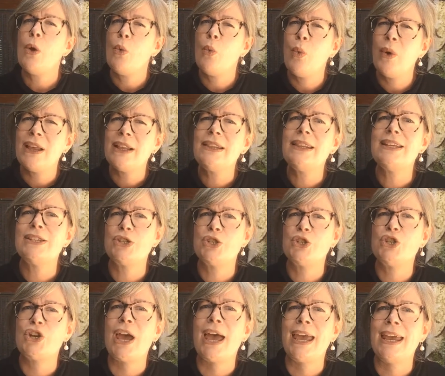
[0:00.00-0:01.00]
Will this
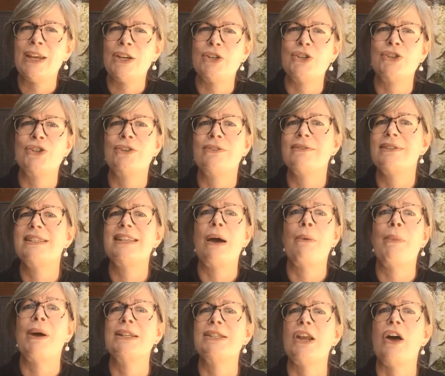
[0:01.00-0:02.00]
change
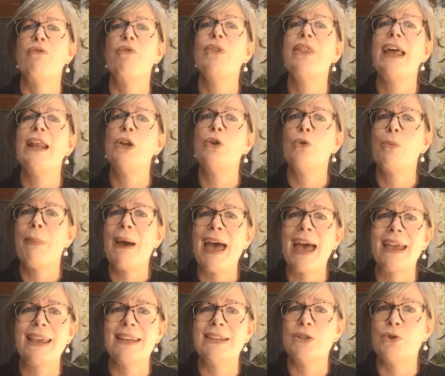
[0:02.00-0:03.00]
someone's life? Will they look
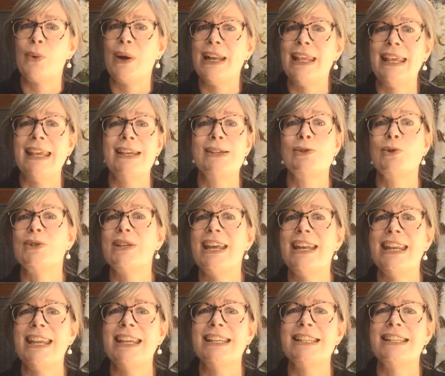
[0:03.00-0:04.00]
back in 20 years or
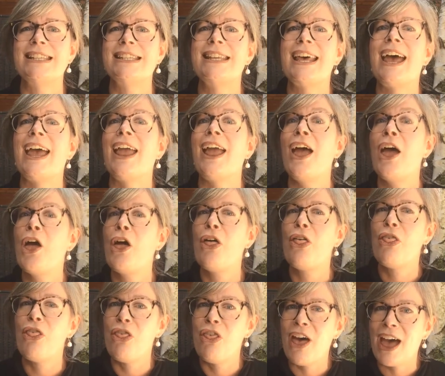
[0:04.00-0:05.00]
10 years and say,
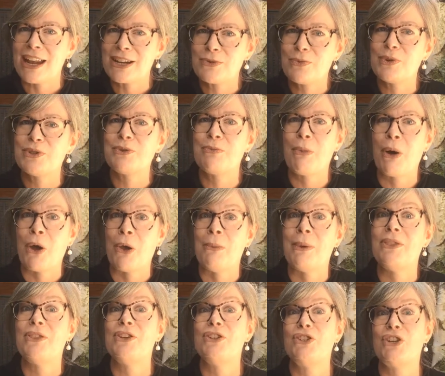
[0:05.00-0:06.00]
that was a
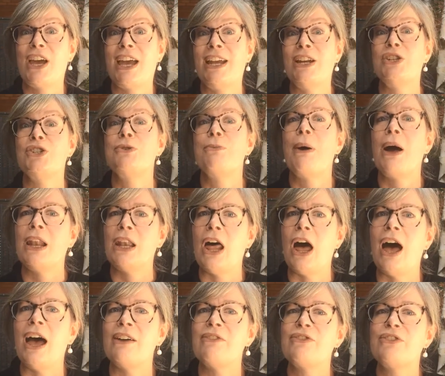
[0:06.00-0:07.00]
moment that changed my
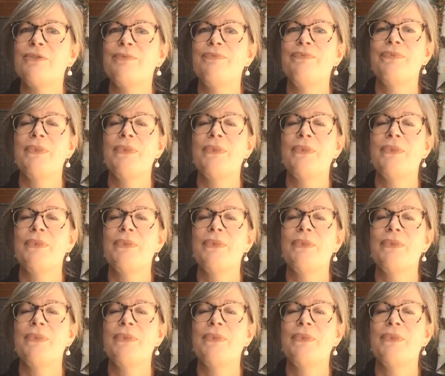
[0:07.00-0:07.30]
life?